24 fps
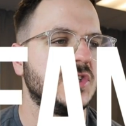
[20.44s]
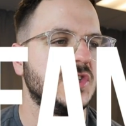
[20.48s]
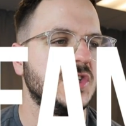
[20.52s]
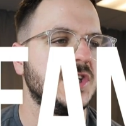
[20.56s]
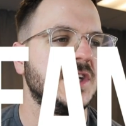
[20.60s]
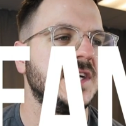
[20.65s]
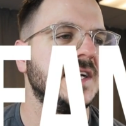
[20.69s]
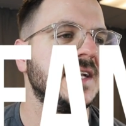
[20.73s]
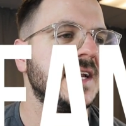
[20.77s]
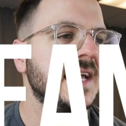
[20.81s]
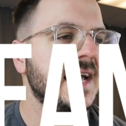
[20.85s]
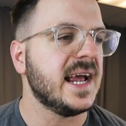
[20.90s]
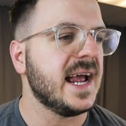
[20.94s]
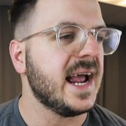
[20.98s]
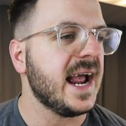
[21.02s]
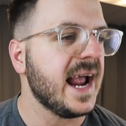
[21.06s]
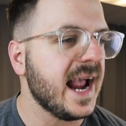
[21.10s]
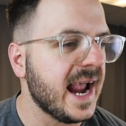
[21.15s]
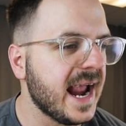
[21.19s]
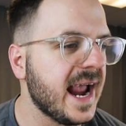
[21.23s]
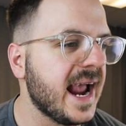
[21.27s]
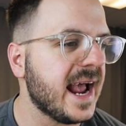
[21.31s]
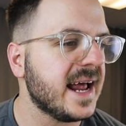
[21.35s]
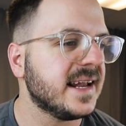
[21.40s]
Jean,
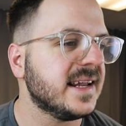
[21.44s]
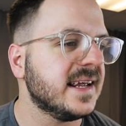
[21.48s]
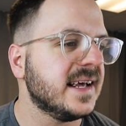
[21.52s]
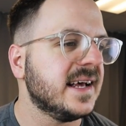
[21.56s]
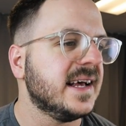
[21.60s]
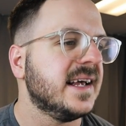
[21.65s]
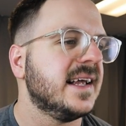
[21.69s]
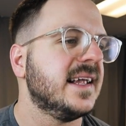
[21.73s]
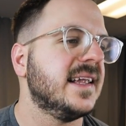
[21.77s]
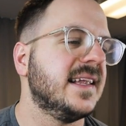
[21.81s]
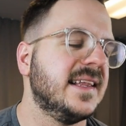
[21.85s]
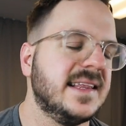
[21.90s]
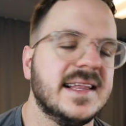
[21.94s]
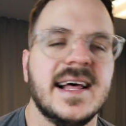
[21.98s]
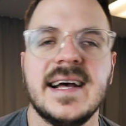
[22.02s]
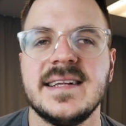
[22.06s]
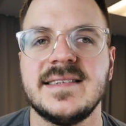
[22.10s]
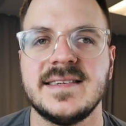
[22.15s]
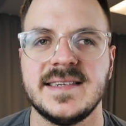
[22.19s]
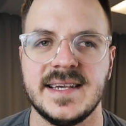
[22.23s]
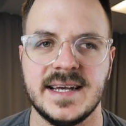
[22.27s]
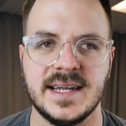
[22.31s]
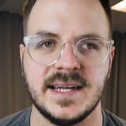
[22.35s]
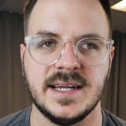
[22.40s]
and
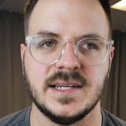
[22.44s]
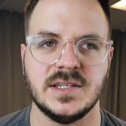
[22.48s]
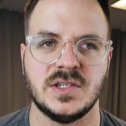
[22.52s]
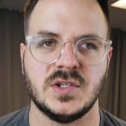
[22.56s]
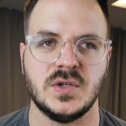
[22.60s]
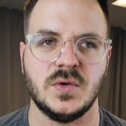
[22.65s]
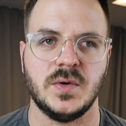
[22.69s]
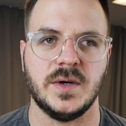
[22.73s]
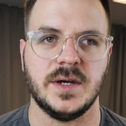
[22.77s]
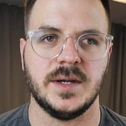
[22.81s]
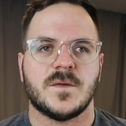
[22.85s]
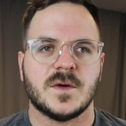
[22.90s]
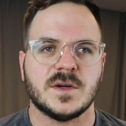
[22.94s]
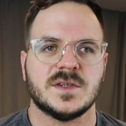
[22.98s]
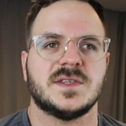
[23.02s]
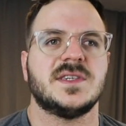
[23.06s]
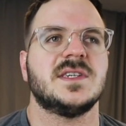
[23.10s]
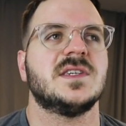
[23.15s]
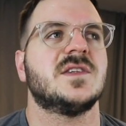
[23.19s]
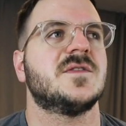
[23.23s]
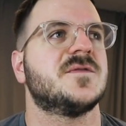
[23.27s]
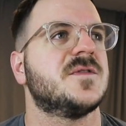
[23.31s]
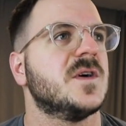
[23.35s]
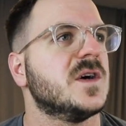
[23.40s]
let's get into it. First
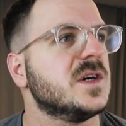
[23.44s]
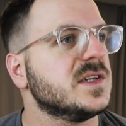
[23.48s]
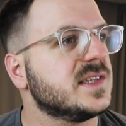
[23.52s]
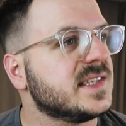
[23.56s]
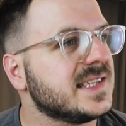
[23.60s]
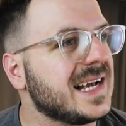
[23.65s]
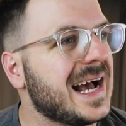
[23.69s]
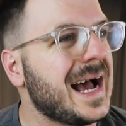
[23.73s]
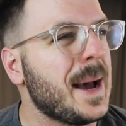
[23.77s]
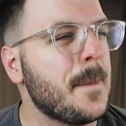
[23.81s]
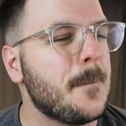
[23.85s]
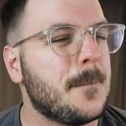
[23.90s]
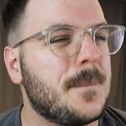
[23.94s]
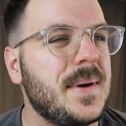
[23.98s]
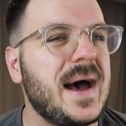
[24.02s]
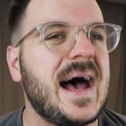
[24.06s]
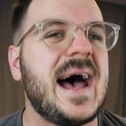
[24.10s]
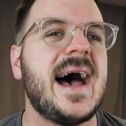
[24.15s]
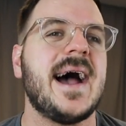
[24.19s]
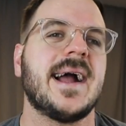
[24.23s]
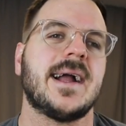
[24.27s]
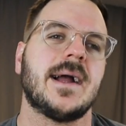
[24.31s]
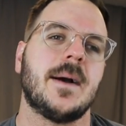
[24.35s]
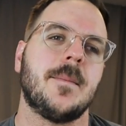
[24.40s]
things first, I'm
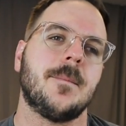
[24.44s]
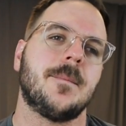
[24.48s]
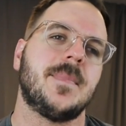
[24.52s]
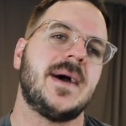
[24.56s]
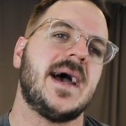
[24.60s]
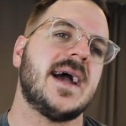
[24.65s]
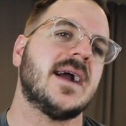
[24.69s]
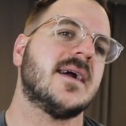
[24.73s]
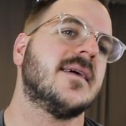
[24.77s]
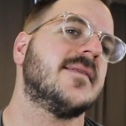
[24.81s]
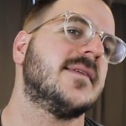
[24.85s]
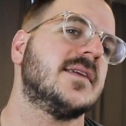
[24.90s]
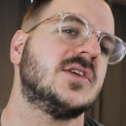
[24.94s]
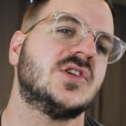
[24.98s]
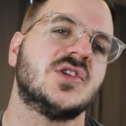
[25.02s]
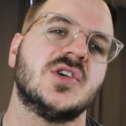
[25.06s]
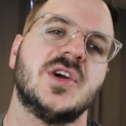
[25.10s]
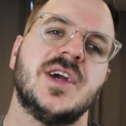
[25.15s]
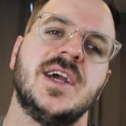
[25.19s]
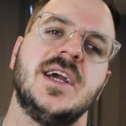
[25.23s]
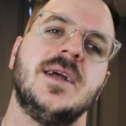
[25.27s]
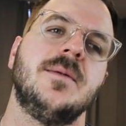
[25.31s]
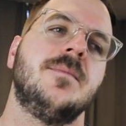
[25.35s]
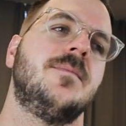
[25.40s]
back. I'm back on the
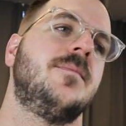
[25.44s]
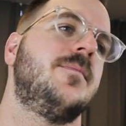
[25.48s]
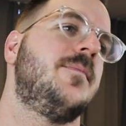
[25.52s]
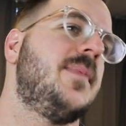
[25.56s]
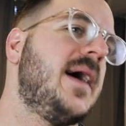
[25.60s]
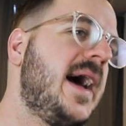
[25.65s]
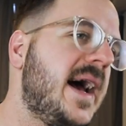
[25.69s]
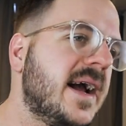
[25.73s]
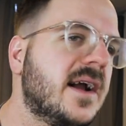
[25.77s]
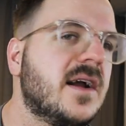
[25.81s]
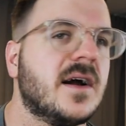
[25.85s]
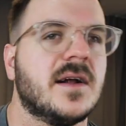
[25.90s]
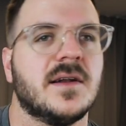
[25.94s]
train, back